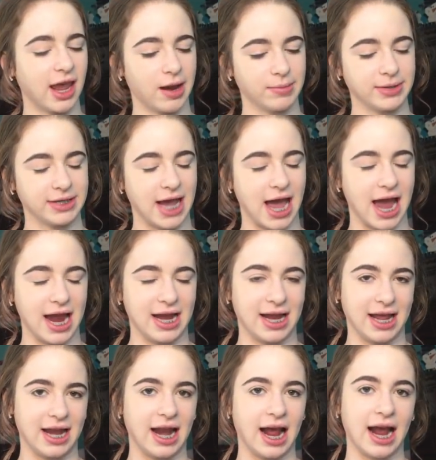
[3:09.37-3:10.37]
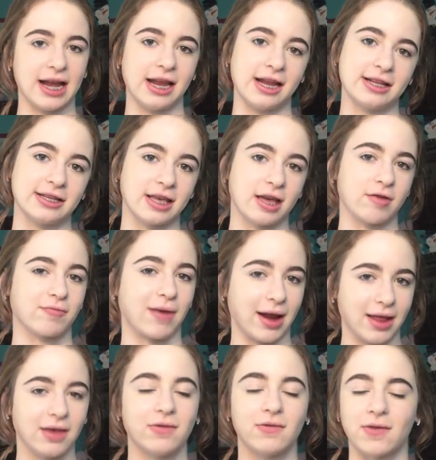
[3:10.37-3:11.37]
camera died and I need to get
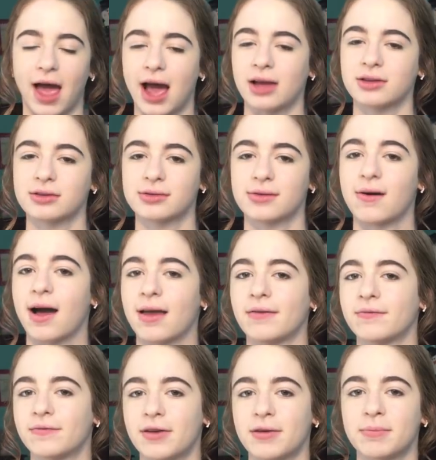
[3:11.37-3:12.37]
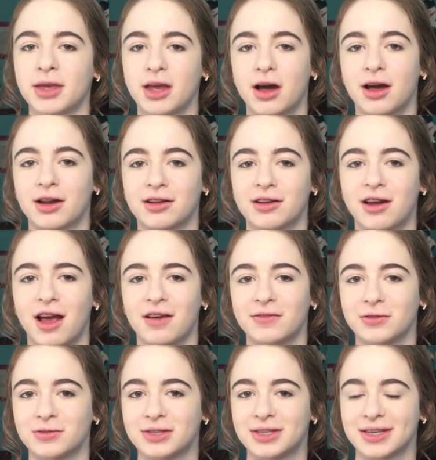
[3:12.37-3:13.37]
ready fast. So I'm filming on an
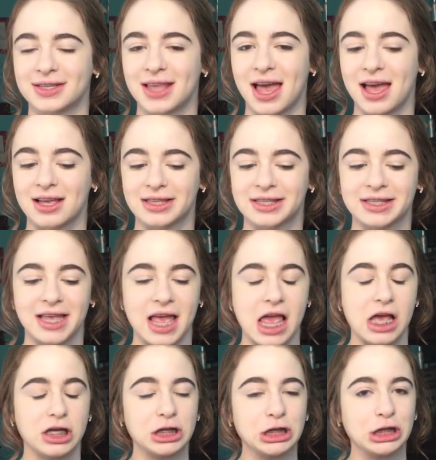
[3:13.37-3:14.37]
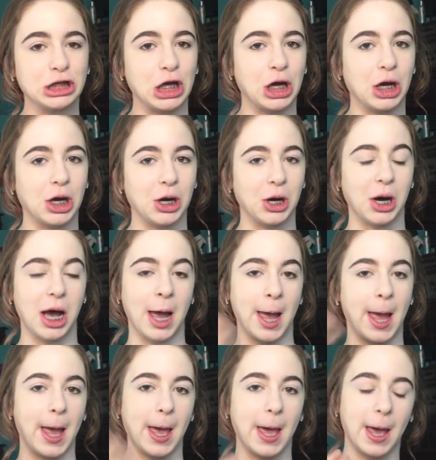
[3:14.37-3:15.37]
iPhone 6S, so
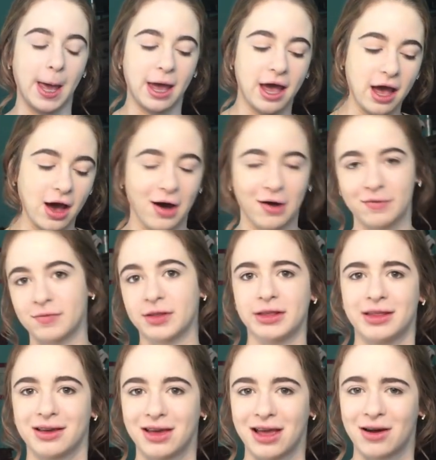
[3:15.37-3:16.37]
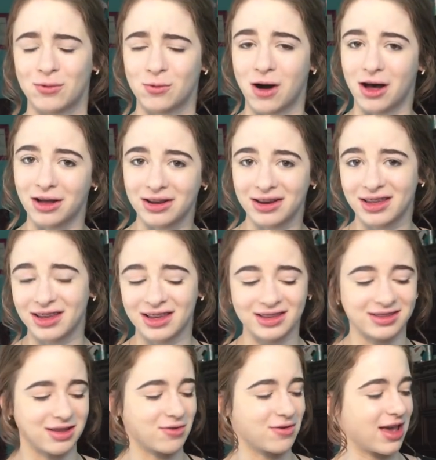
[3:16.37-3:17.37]
hopefully the quality
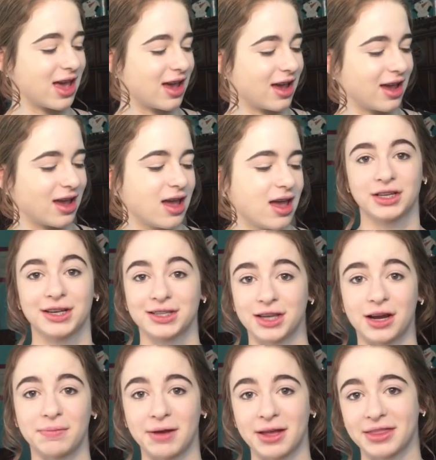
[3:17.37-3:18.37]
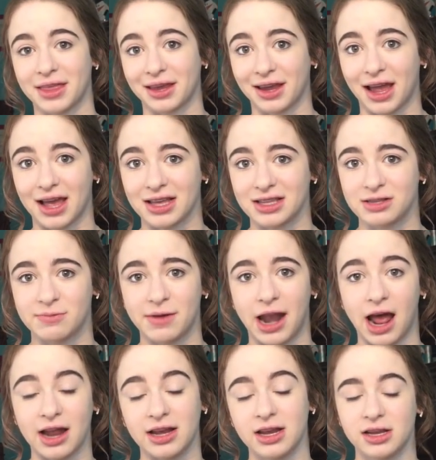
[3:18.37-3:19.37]
is okay. Sorry about that guys, but
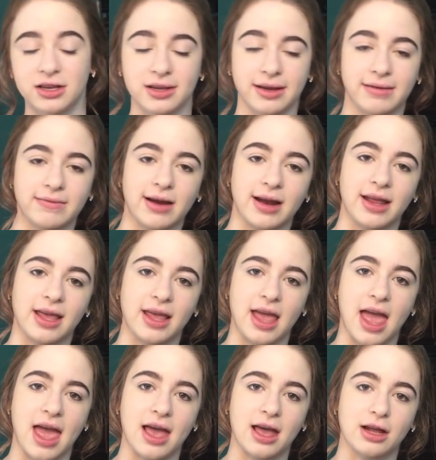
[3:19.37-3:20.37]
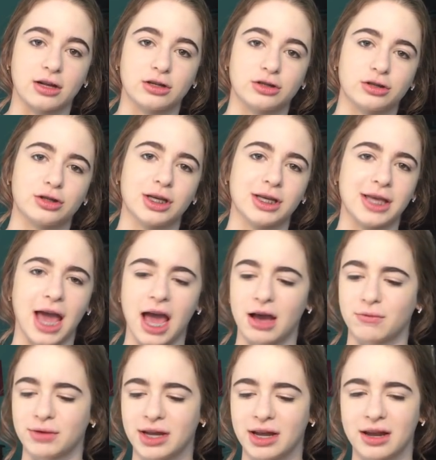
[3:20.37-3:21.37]
I need to get ready and
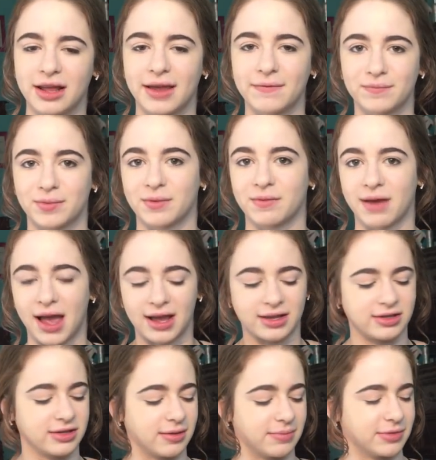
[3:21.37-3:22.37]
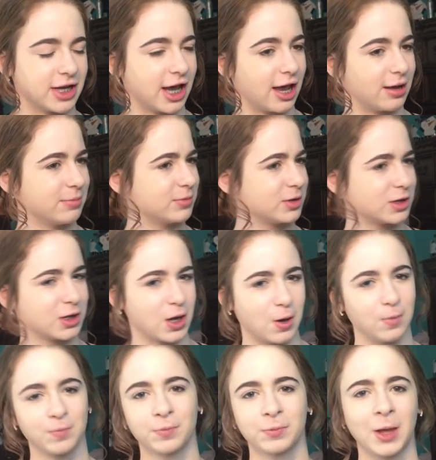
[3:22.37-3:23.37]
yeah, we gotta improvise sometimes.
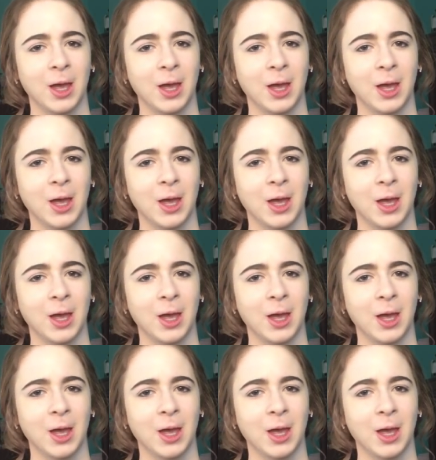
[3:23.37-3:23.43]
So